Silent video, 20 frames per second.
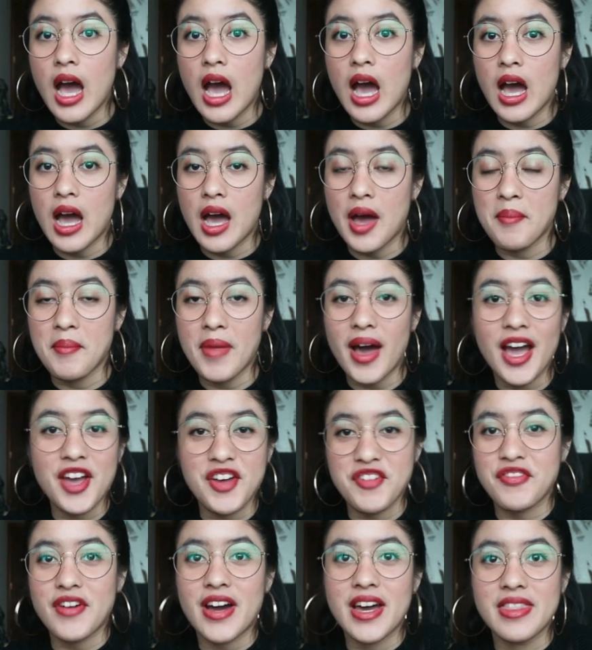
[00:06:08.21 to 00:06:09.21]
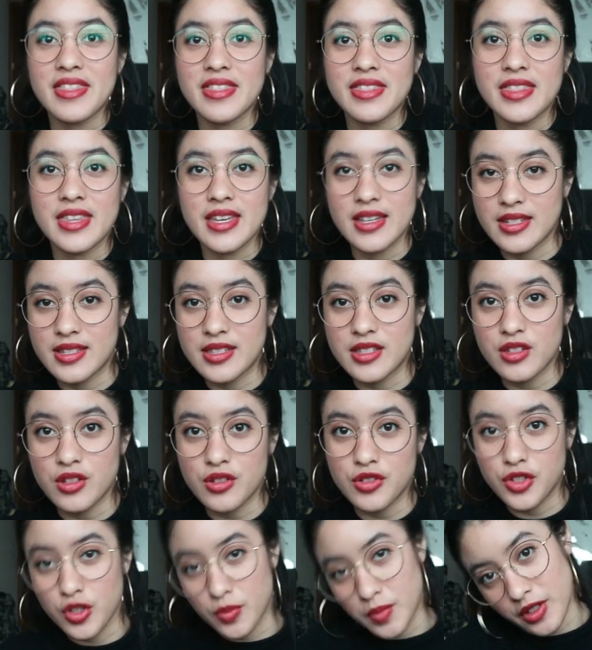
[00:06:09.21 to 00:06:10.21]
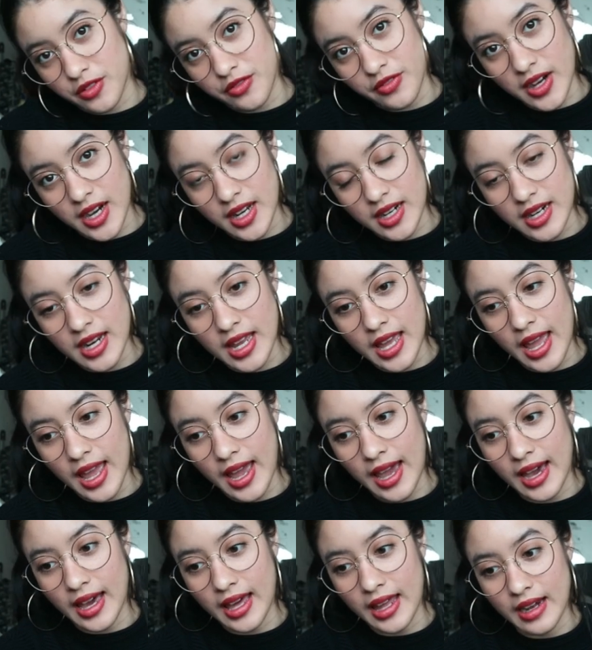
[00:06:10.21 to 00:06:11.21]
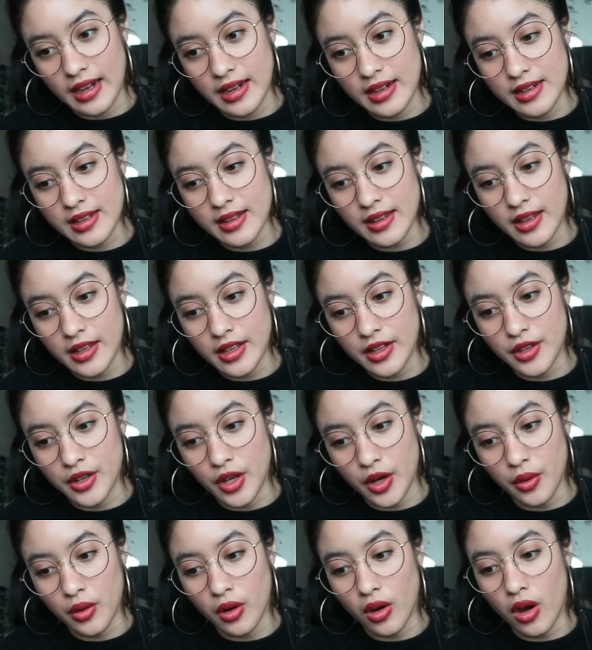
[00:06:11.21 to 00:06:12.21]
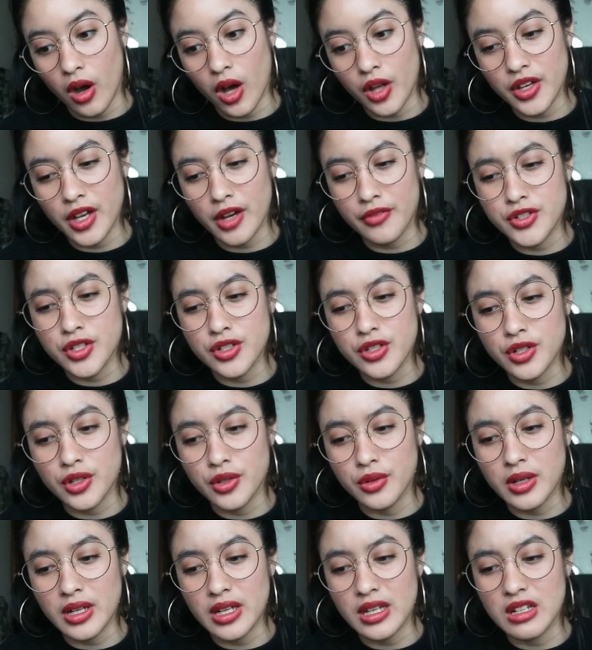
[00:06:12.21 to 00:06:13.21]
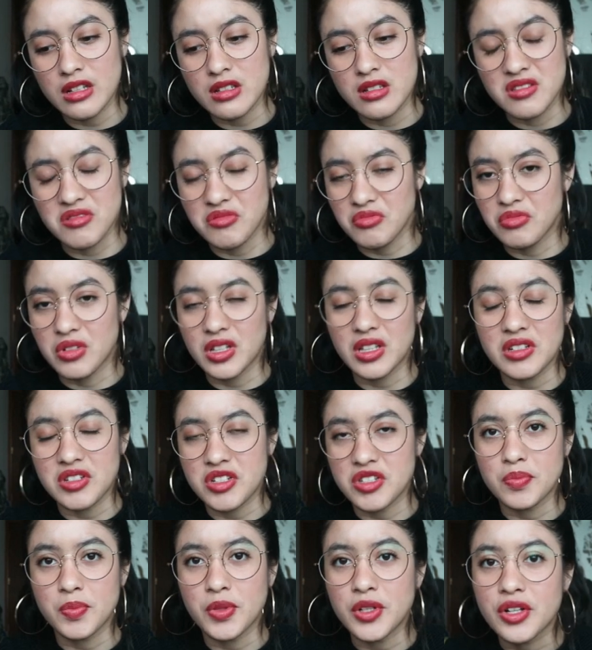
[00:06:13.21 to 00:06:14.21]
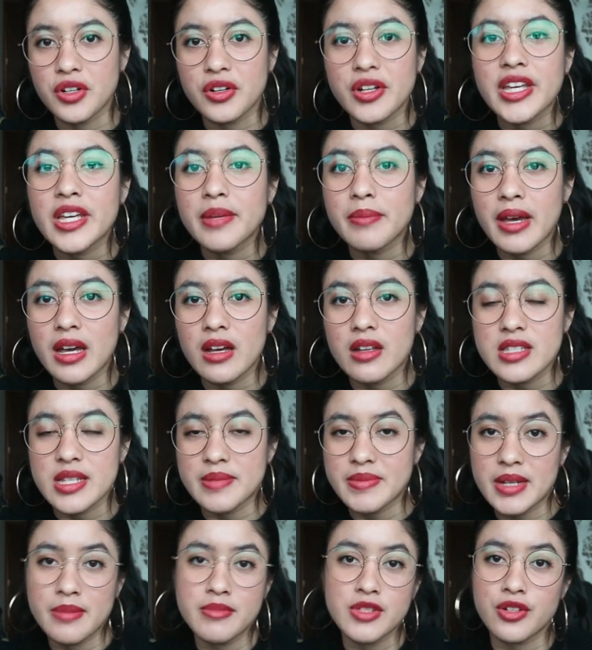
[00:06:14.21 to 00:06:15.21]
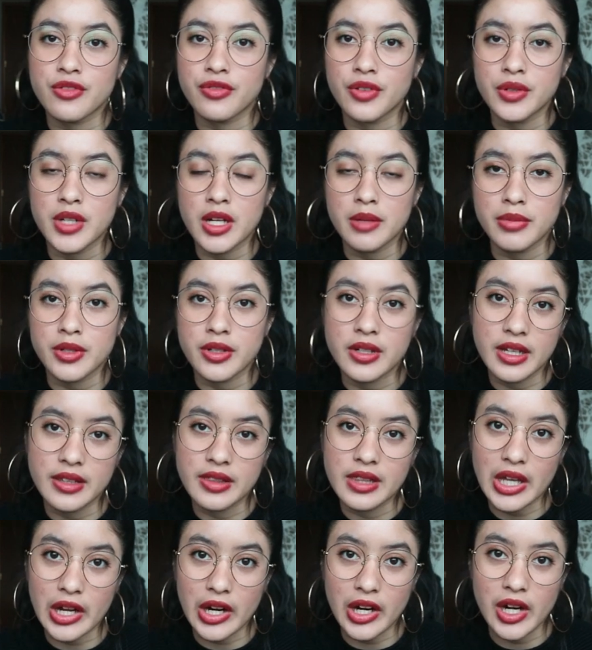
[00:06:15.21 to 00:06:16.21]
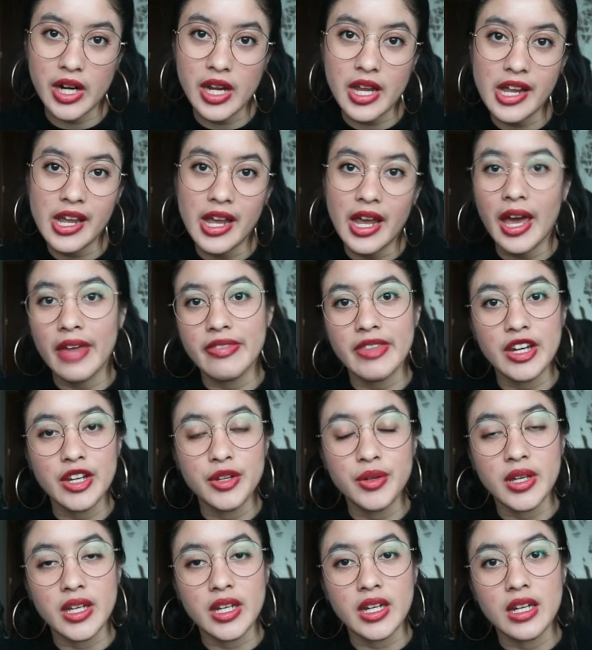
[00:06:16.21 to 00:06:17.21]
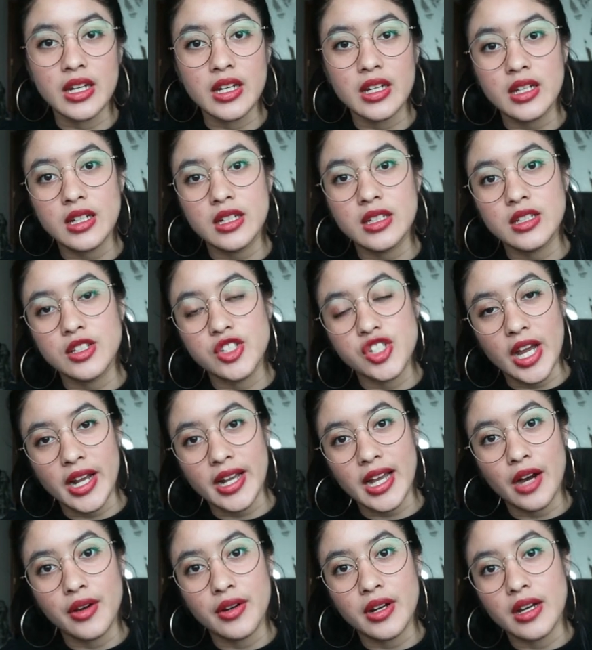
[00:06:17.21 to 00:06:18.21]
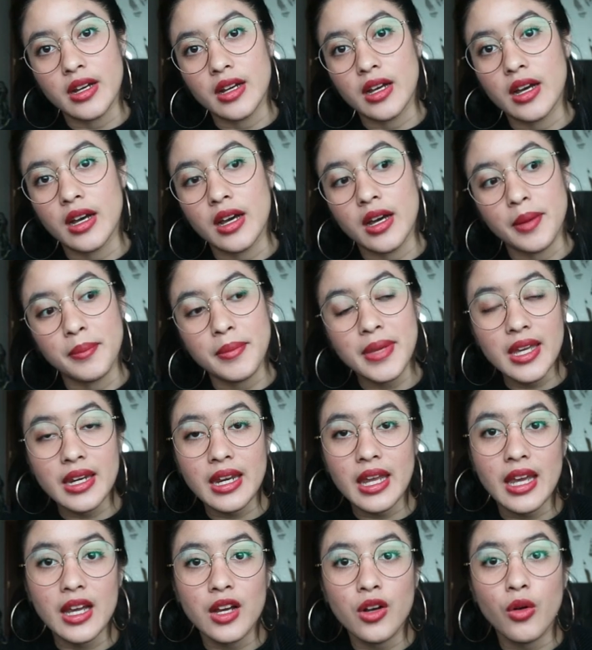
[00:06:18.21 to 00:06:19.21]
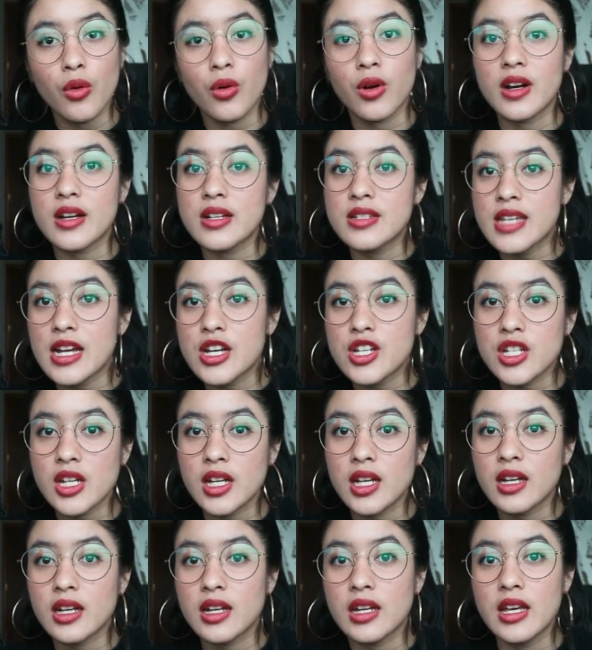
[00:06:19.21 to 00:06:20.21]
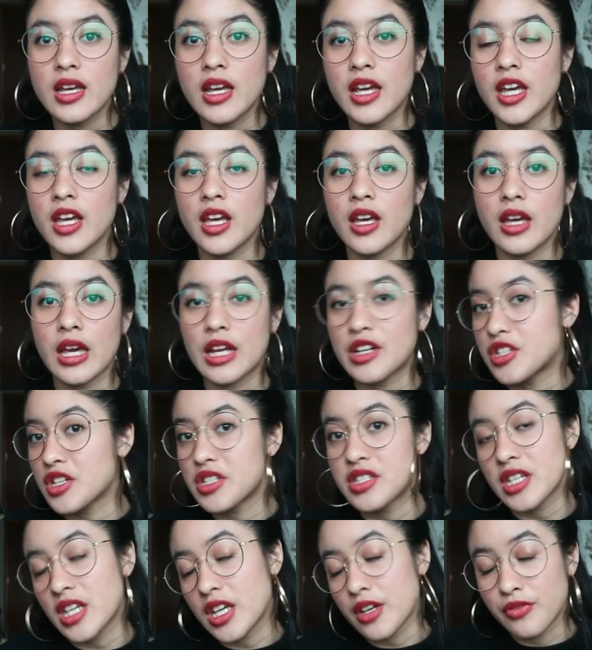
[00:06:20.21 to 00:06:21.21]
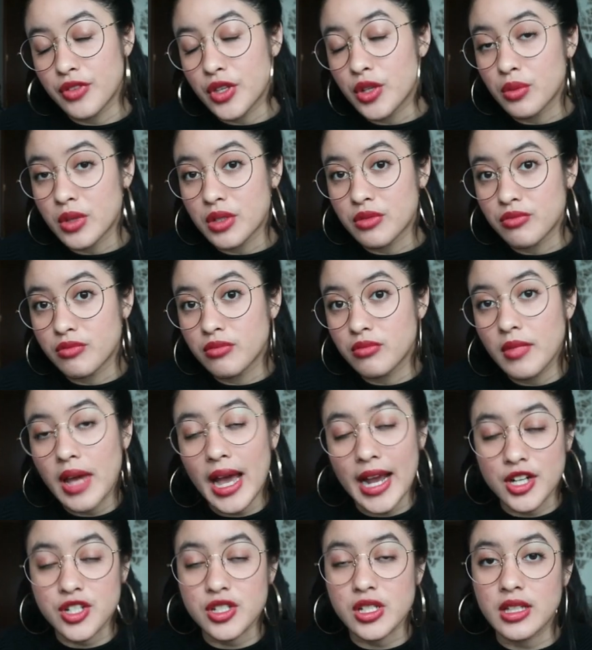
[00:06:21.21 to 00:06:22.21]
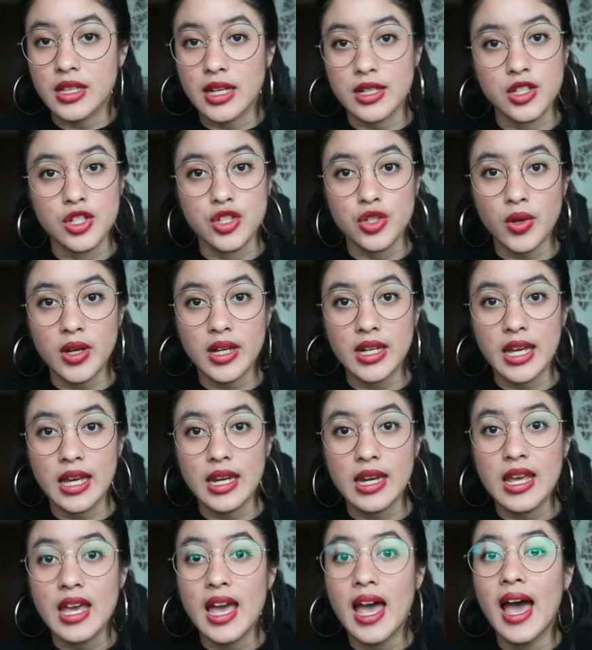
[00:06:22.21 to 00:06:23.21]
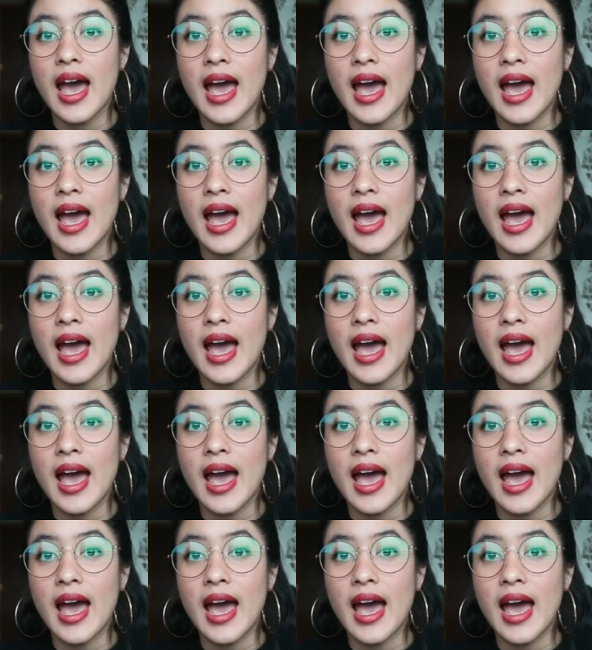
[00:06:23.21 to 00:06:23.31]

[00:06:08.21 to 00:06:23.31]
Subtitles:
I find this super fun, and you know, all you have to do is really just put your email, sometimes your phone number in there, and then you can check out a meeting or a session to see if you would actually like to join it.